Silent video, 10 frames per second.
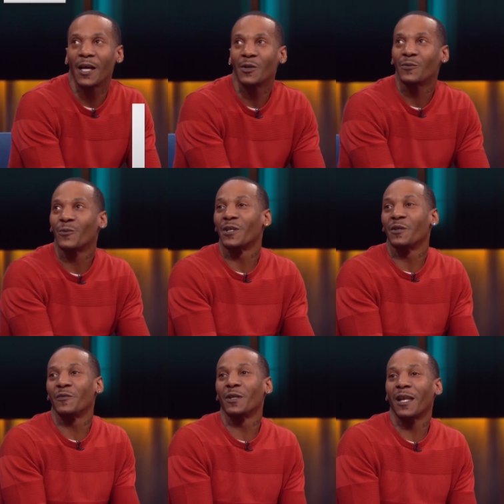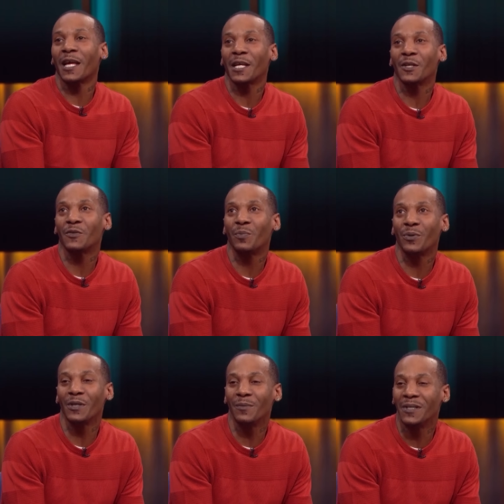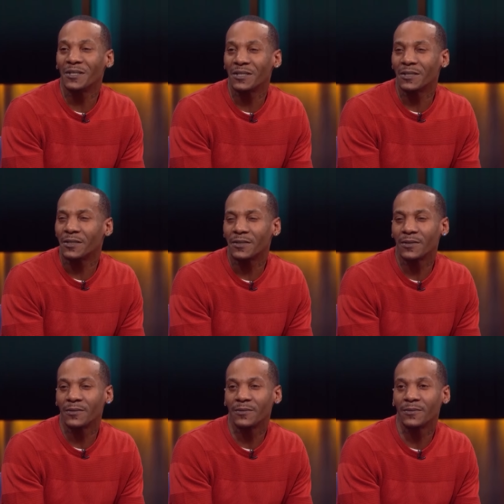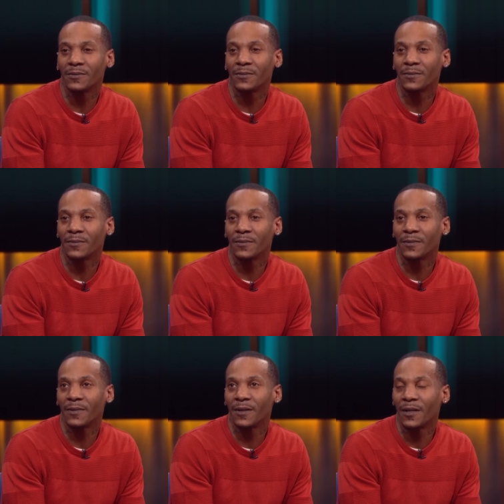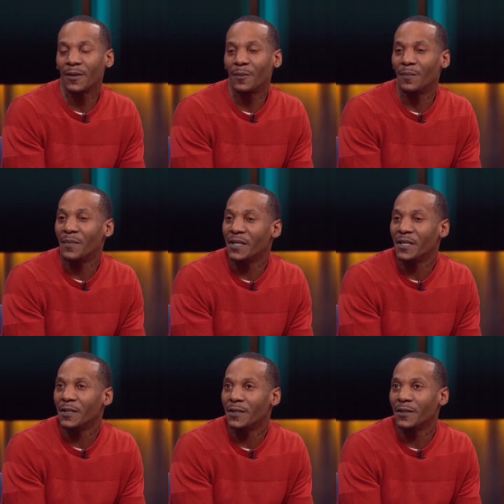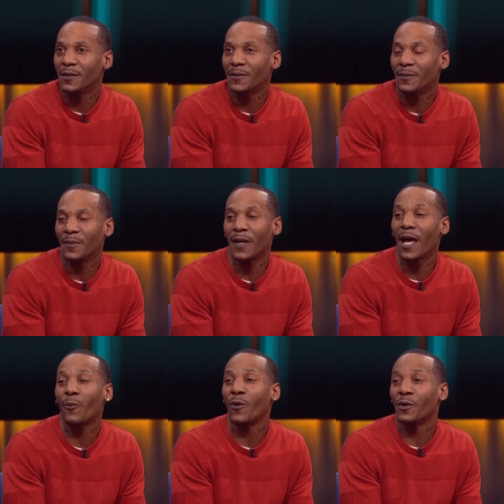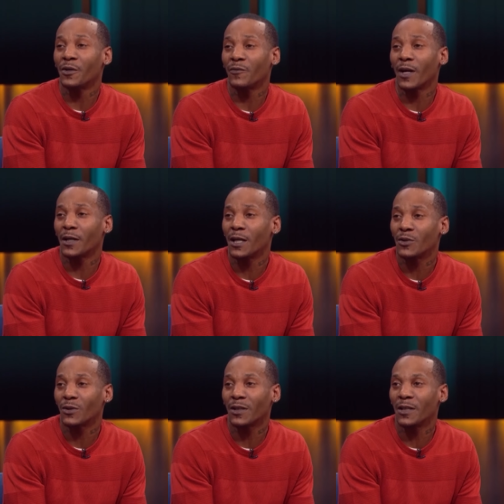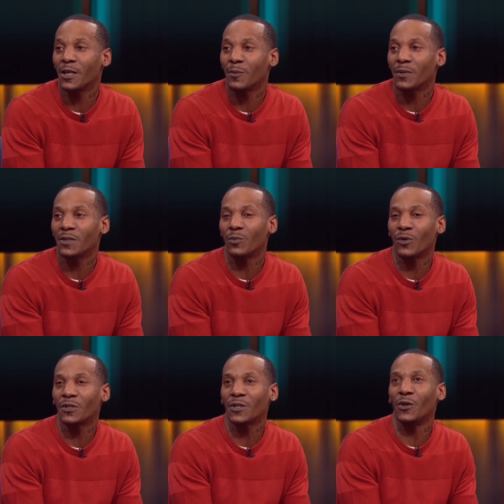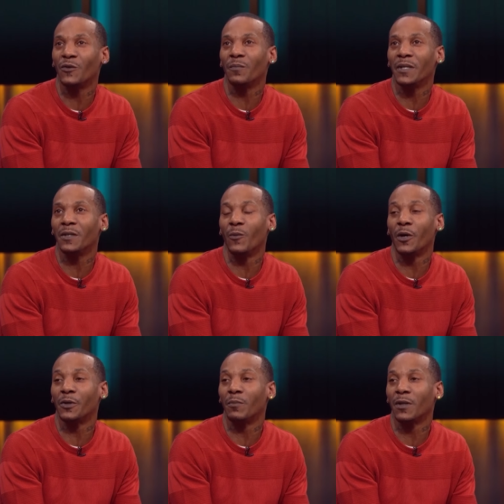I don't really feel like it's pretty much as me not wanting to financially help is more so of me wanting